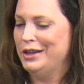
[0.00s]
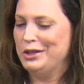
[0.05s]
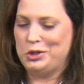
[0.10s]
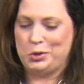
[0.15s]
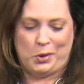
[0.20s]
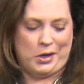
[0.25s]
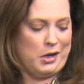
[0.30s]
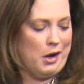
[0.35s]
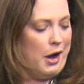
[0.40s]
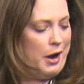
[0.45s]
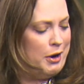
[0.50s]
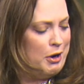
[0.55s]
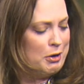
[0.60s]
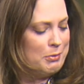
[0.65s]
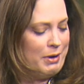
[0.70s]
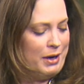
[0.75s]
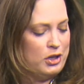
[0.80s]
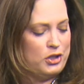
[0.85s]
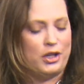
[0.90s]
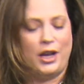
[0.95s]
do I iron
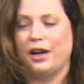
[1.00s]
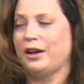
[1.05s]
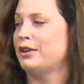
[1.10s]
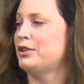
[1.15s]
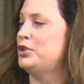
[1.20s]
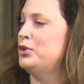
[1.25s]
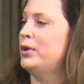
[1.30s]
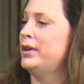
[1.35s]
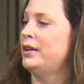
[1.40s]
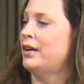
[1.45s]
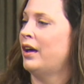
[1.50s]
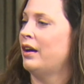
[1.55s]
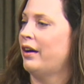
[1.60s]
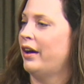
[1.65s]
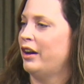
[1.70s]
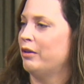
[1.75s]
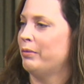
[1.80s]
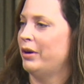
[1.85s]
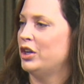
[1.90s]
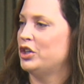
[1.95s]
my jacket? Do I not
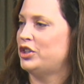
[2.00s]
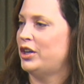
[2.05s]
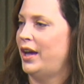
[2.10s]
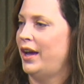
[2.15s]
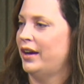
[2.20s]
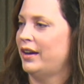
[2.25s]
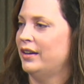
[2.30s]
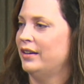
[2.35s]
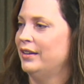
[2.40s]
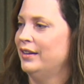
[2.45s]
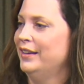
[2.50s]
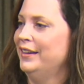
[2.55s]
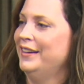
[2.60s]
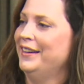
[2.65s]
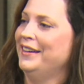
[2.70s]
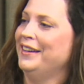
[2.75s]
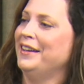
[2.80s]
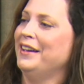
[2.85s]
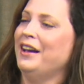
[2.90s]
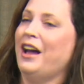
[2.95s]
iron my jacket?
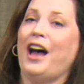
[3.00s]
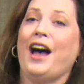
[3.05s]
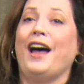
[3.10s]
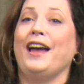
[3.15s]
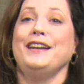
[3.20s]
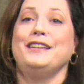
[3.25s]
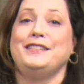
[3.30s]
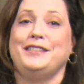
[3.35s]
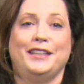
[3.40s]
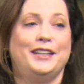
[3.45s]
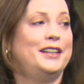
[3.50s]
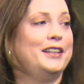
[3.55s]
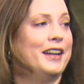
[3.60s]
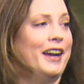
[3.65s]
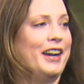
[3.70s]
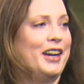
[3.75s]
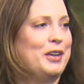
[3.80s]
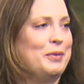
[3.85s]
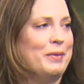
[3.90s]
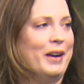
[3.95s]
I didn't
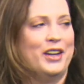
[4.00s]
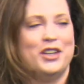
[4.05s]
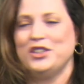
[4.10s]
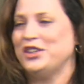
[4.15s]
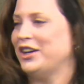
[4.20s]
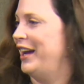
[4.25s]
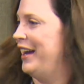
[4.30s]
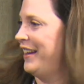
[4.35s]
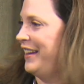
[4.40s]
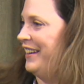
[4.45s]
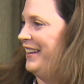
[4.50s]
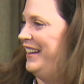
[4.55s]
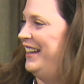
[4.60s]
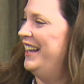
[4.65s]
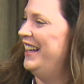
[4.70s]
iron my jacket.